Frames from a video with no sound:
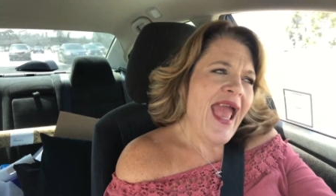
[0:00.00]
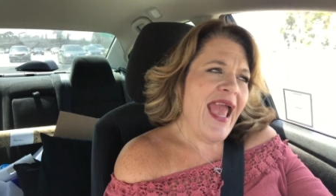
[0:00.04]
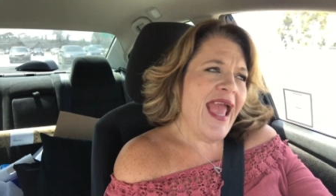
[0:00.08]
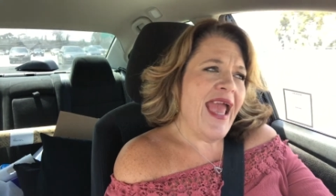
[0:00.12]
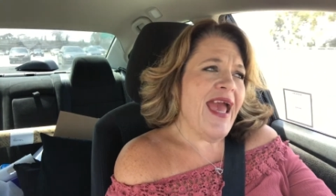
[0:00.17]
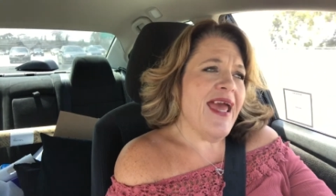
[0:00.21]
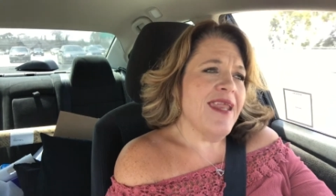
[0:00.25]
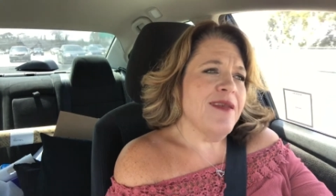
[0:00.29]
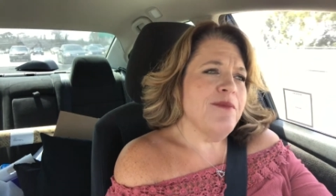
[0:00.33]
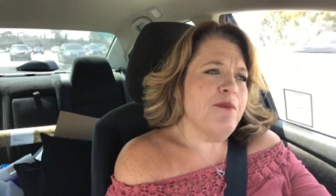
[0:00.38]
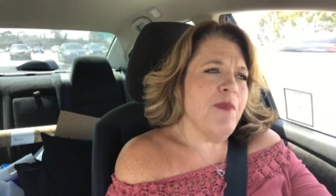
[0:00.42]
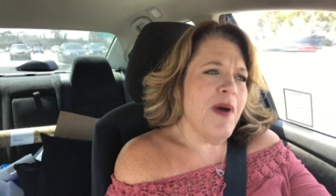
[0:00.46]

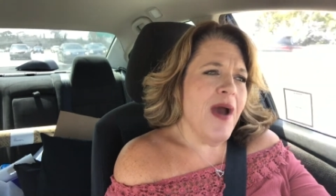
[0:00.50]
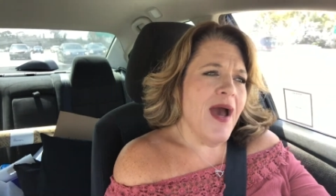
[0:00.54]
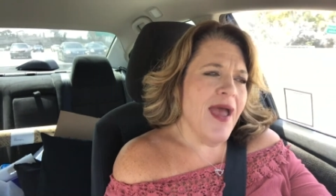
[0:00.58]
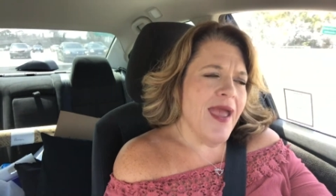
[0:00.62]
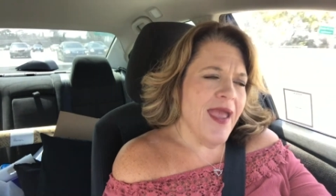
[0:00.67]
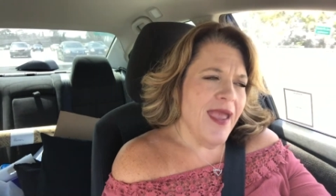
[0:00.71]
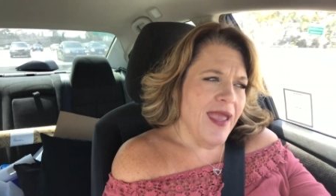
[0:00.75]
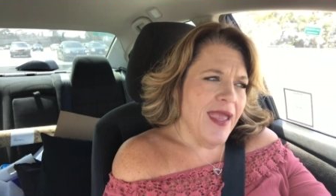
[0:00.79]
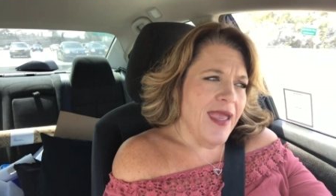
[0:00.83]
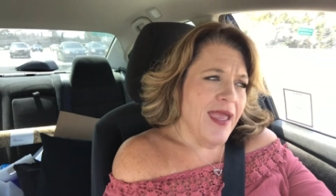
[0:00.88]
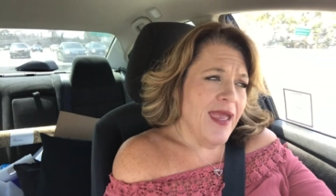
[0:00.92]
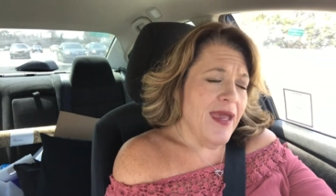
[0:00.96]
and
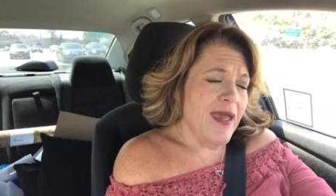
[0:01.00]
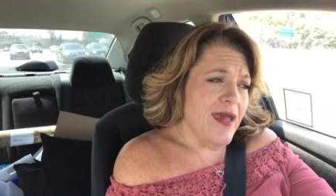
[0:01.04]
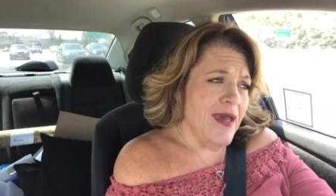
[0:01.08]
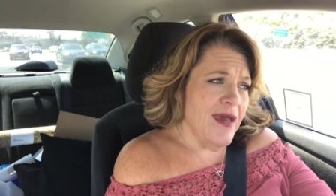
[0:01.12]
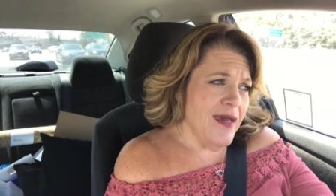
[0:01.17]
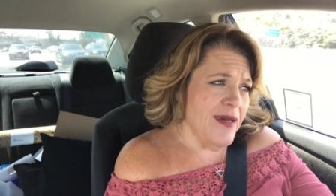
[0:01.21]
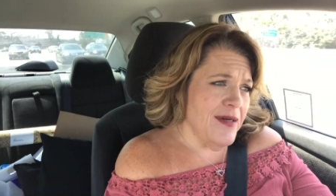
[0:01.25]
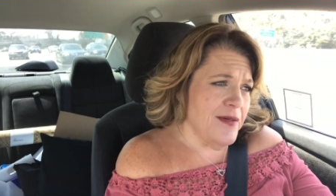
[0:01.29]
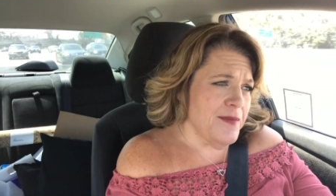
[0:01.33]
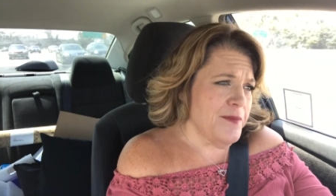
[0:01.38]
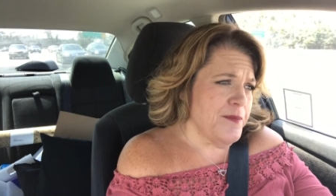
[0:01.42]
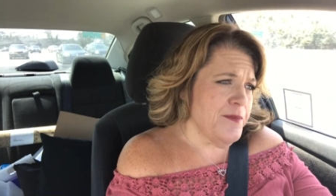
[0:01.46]
my
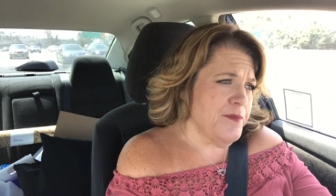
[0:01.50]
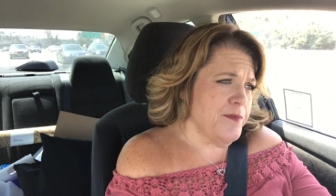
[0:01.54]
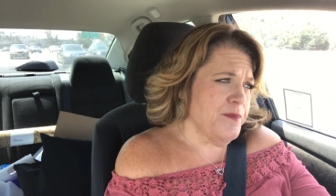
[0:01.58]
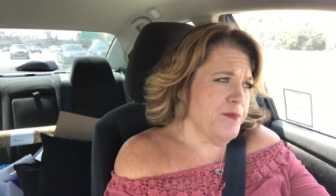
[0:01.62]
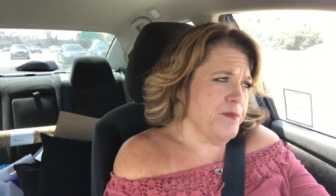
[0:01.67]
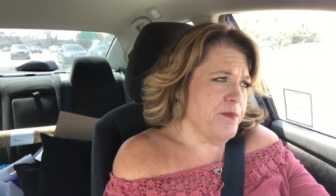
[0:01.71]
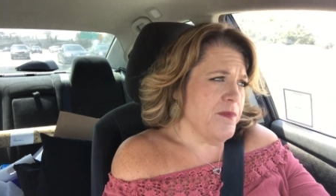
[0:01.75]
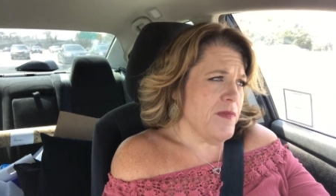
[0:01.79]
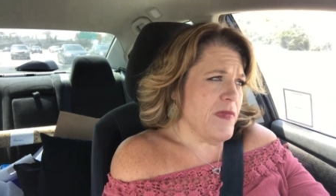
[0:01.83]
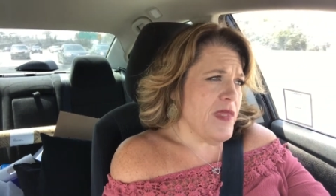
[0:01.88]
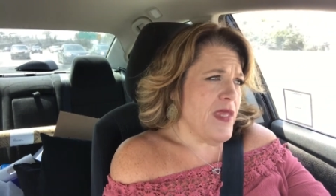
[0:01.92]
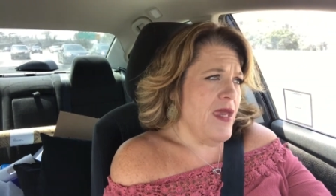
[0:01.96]
um,
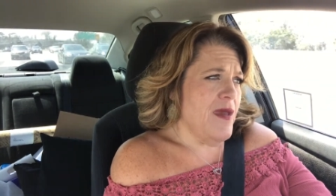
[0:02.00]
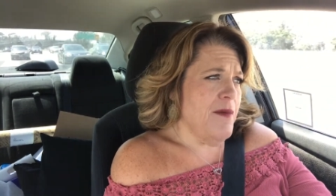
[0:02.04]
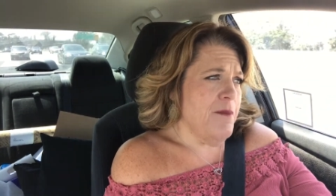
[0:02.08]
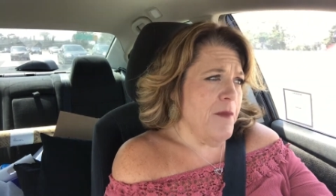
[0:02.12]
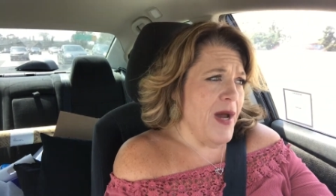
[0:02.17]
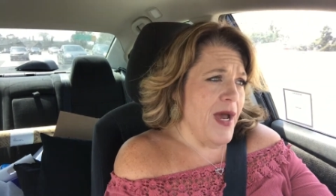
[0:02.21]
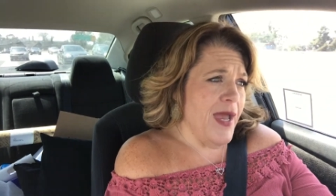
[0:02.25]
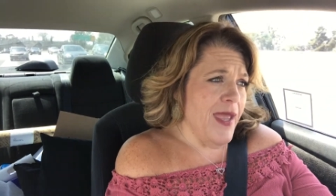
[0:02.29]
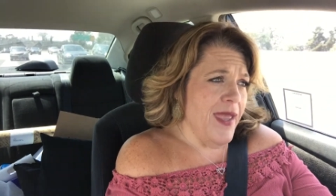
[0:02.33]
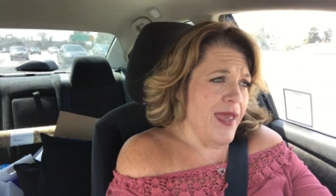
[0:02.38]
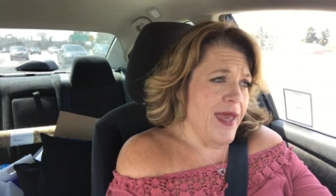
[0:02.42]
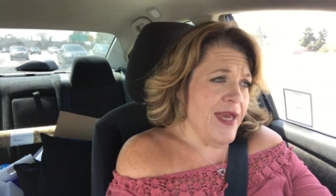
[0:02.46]

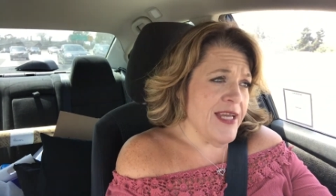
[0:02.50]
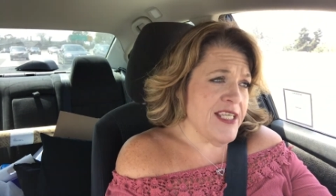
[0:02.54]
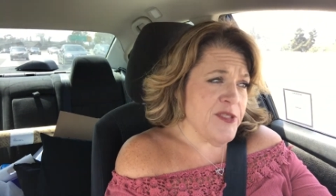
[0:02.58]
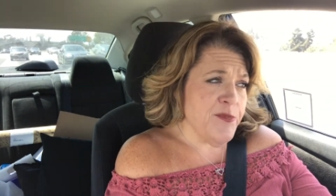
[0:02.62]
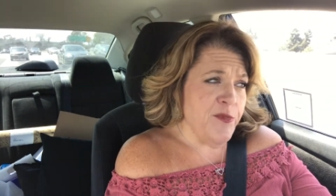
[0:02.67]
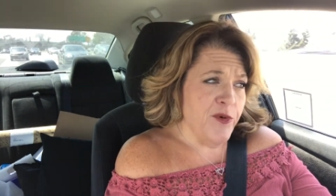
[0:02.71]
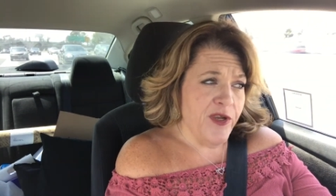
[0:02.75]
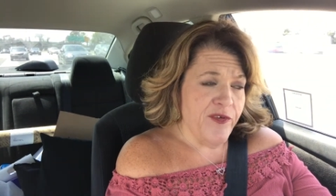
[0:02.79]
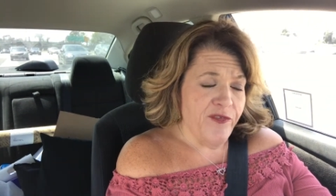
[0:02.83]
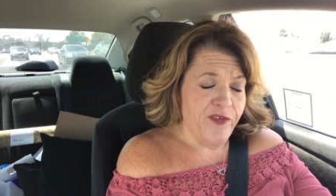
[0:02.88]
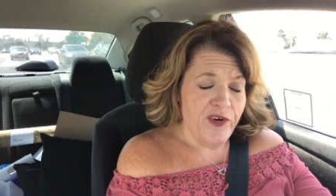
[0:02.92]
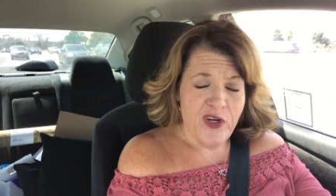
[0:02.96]
my
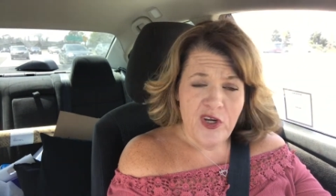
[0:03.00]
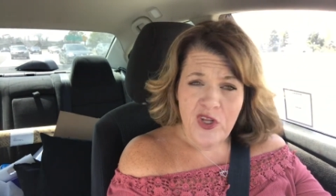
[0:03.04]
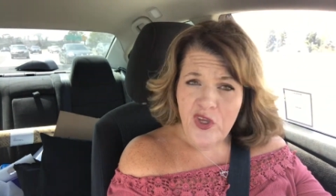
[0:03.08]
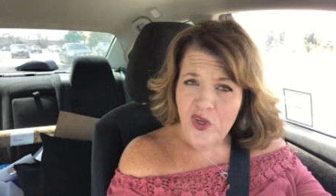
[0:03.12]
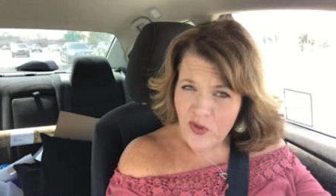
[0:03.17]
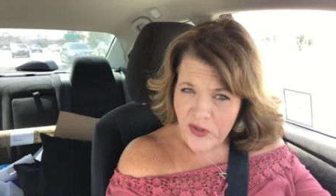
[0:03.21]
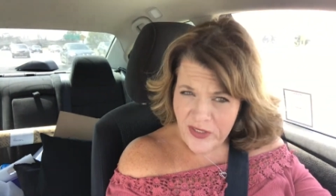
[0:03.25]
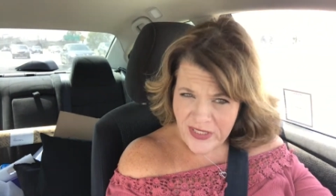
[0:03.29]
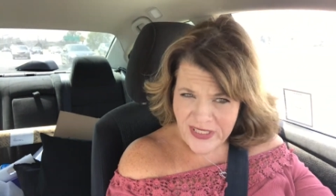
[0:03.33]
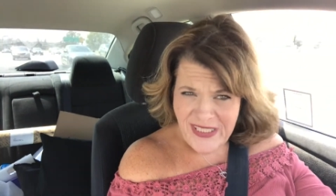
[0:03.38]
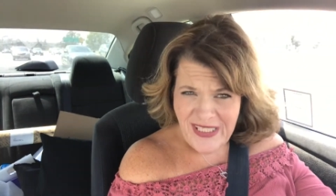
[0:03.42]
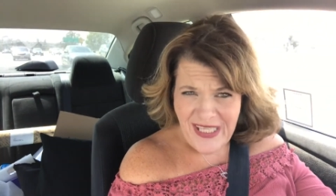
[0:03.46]
ex-boyfriend,
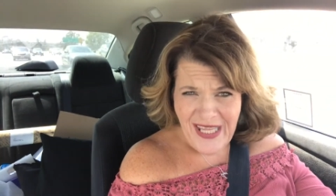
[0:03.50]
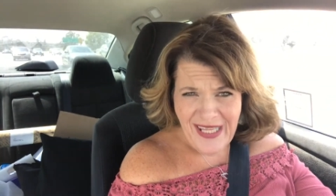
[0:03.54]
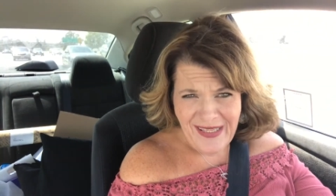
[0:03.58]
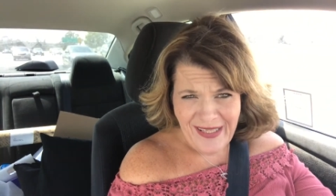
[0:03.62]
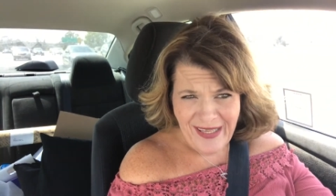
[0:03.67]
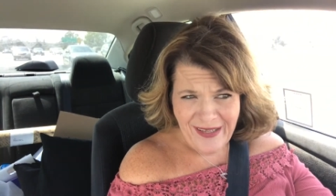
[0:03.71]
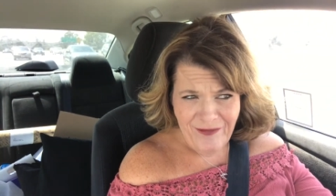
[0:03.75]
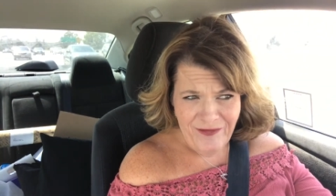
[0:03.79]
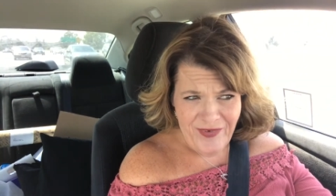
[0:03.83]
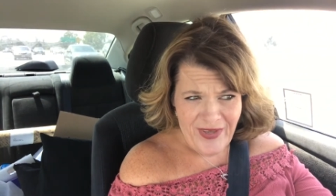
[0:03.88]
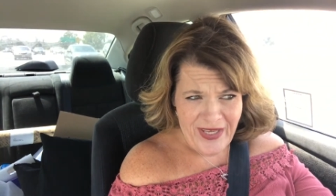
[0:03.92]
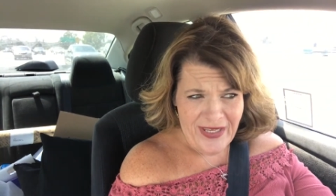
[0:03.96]
who looks a lot
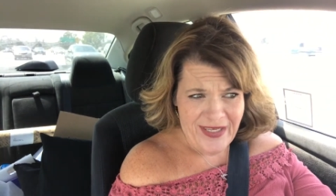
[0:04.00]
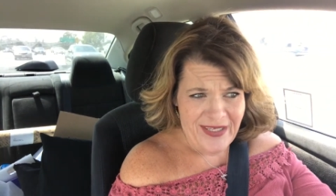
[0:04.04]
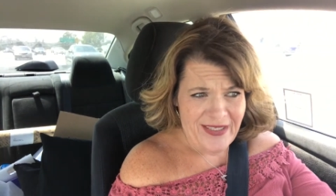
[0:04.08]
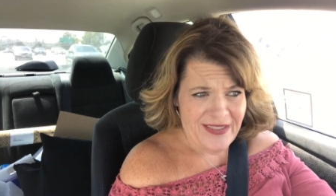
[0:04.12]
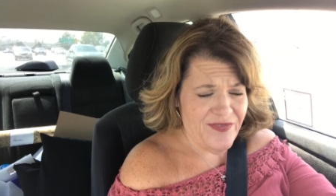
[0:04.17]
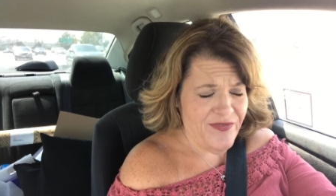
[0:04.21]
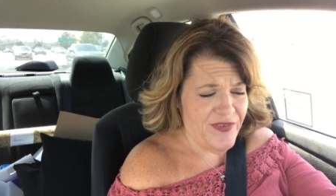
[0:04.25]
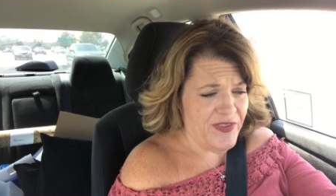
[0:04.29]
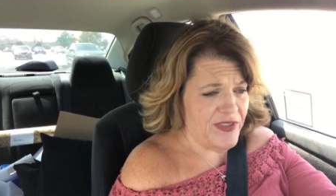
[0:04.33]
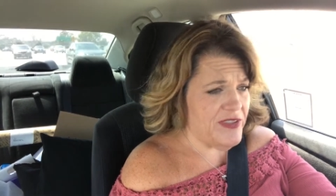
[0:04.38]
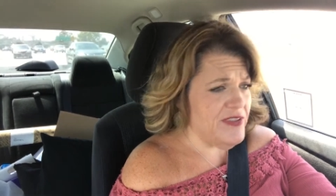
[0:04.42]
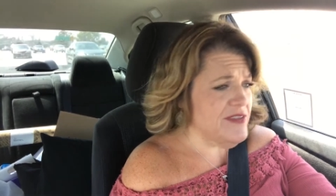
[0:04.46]
like Fat
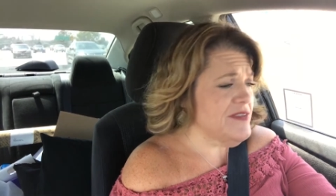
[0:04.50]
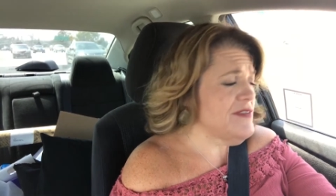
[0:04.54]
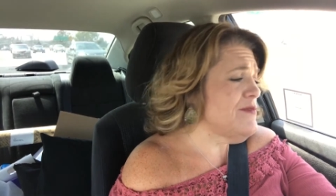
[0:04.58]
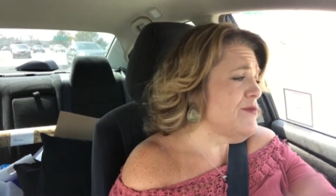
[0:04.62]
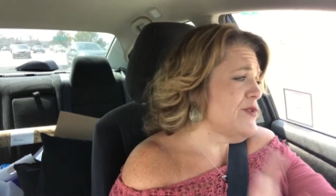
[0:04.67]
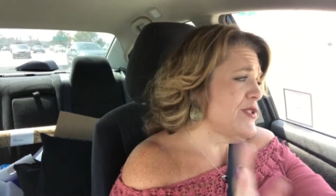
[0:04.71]
Kingsville,